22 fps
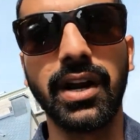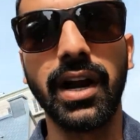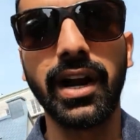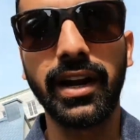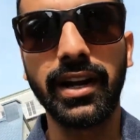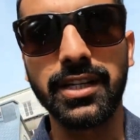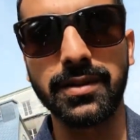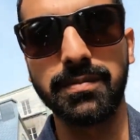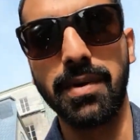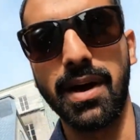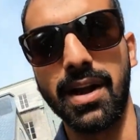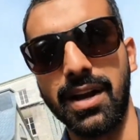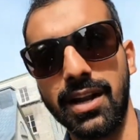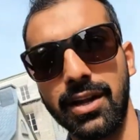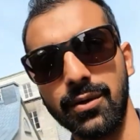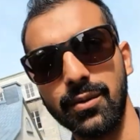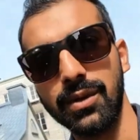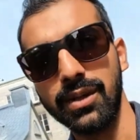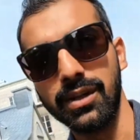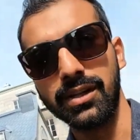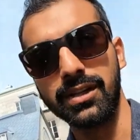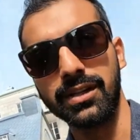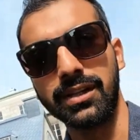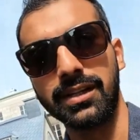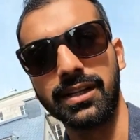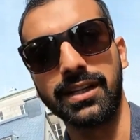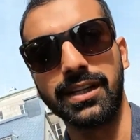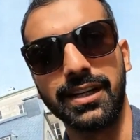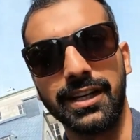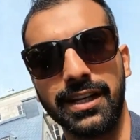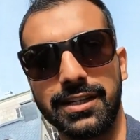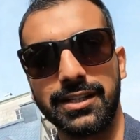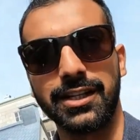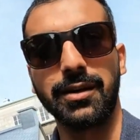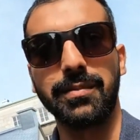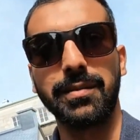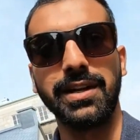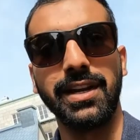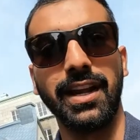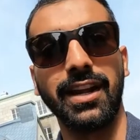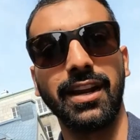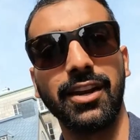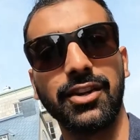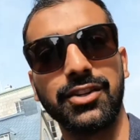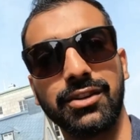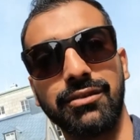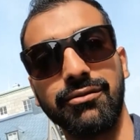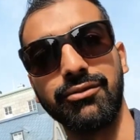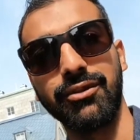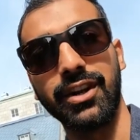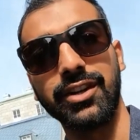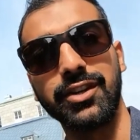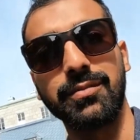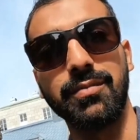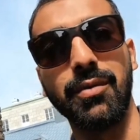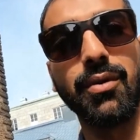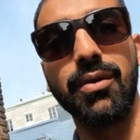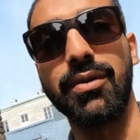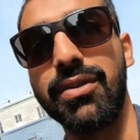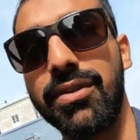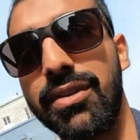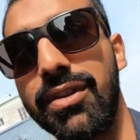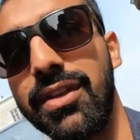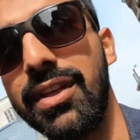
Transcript: guide is bilingual. It's going to be English and French both.